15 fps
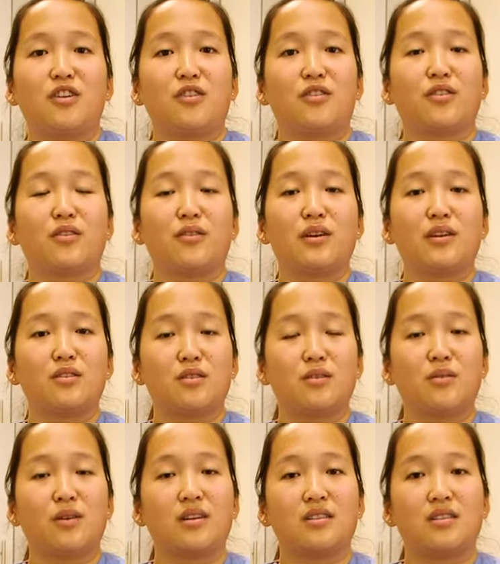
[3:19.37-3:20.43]
you're going to
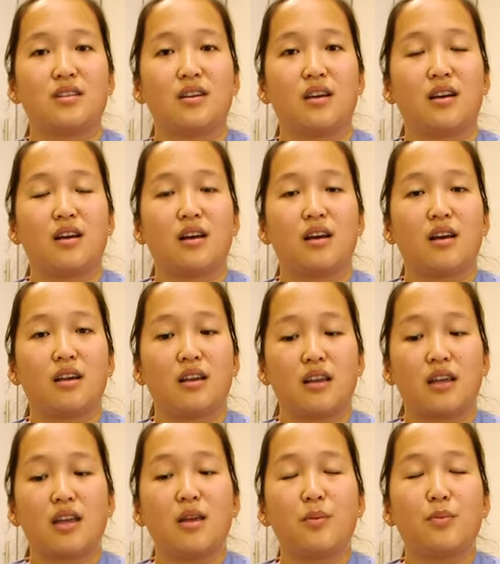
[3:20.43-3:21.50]
want to
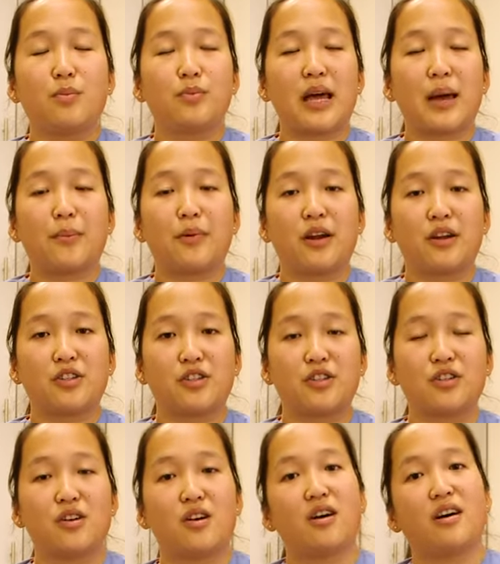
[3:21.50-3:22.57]
keep that
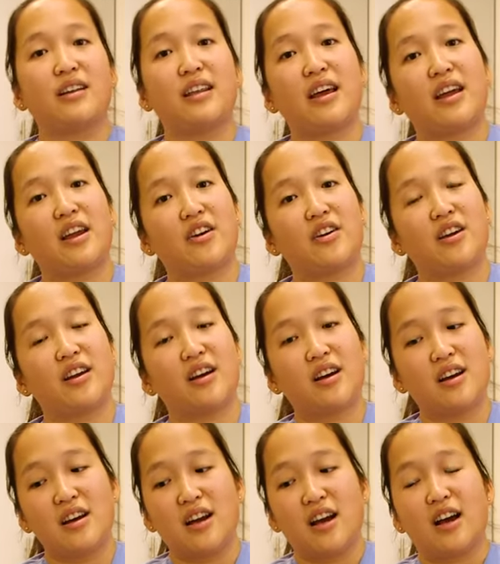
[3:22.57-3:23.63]
pressure on that area
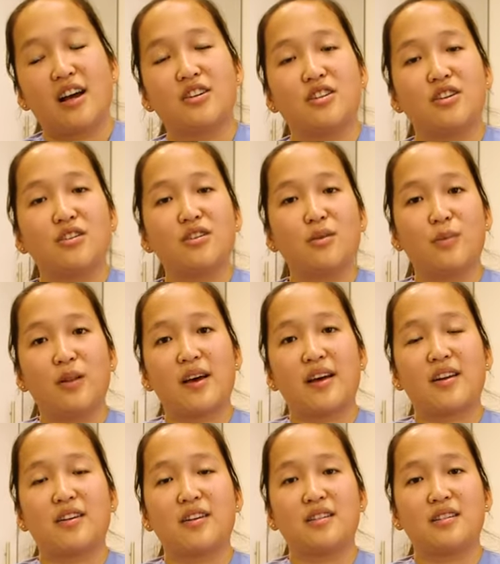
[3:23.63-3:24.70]
until the
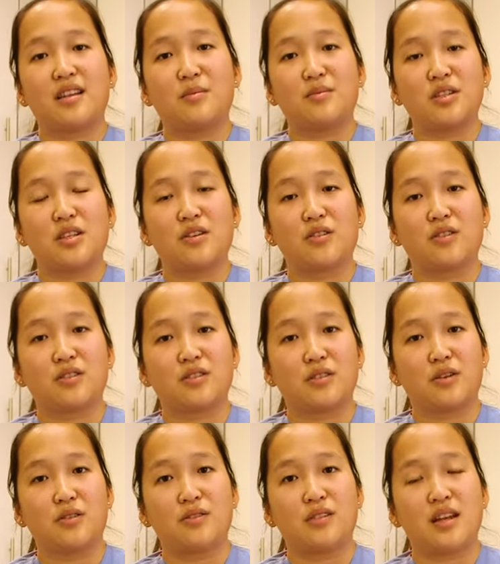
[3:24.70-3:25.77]
bladder is empty or is
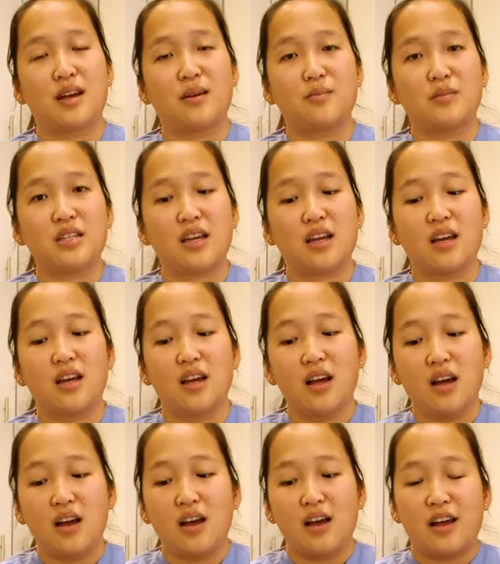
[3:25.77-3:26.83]
close to empty.
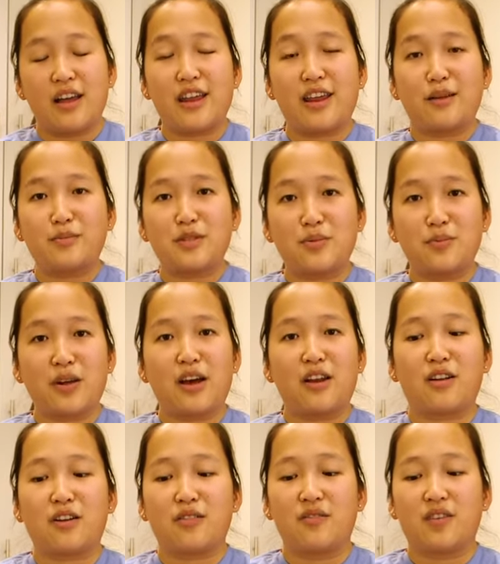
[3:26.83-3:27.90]
An empty
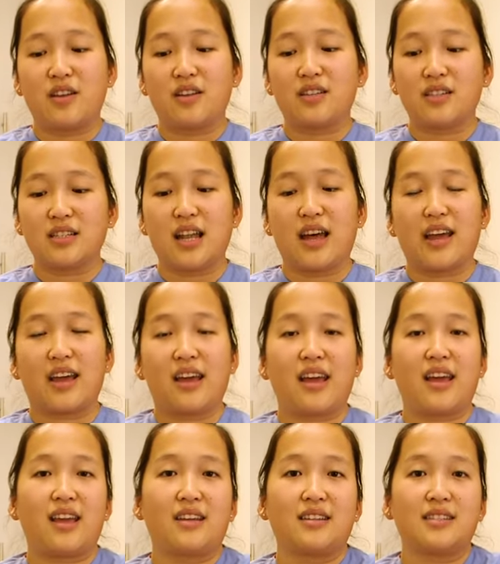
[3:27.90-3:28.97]
bladder feels like
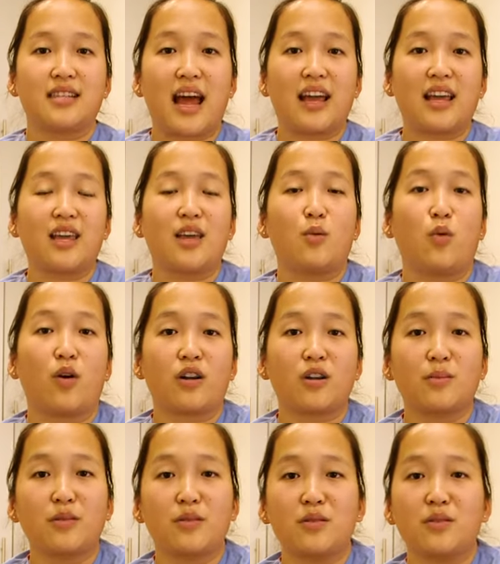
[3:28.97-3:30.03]
a saggy water
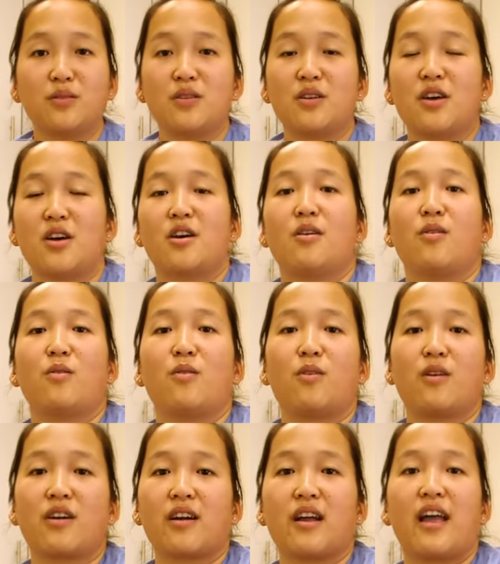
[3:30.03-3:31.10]
balloon
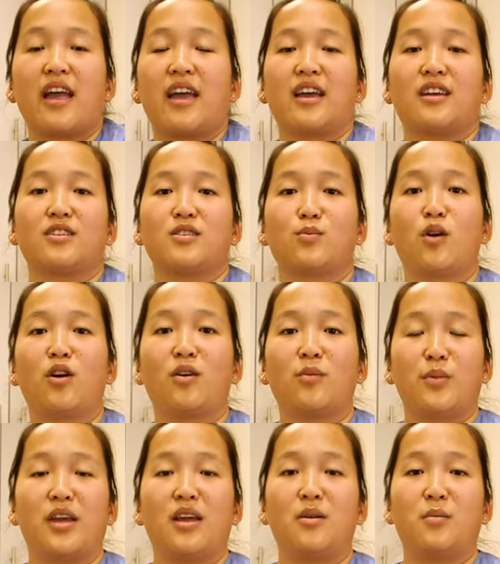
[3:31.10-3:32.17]
or a small
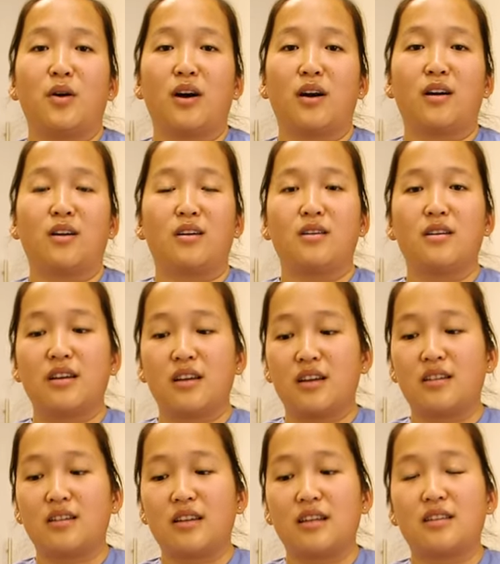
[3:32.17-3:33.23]
ping pong
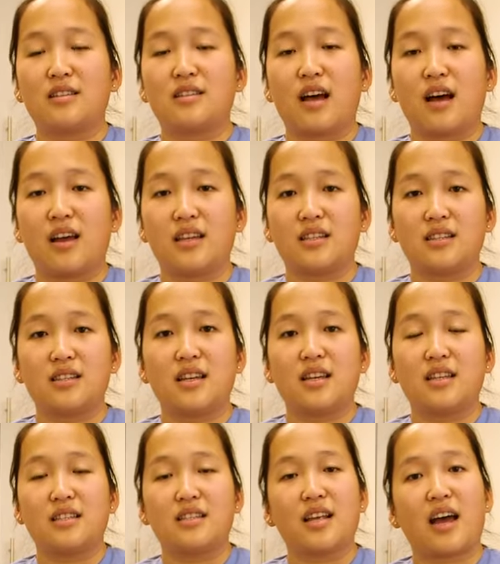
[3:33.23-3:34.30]
size
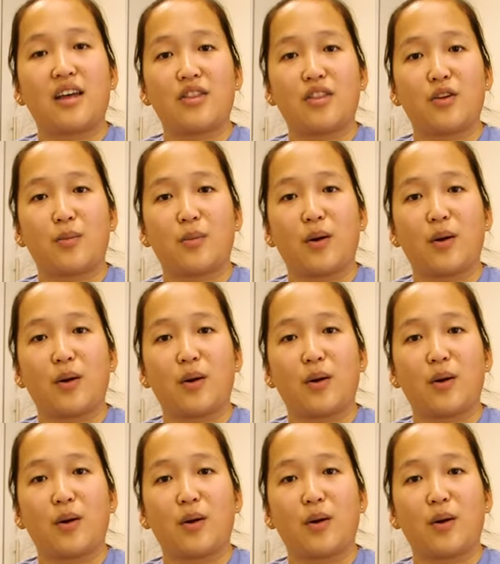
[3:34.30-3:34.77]
inside their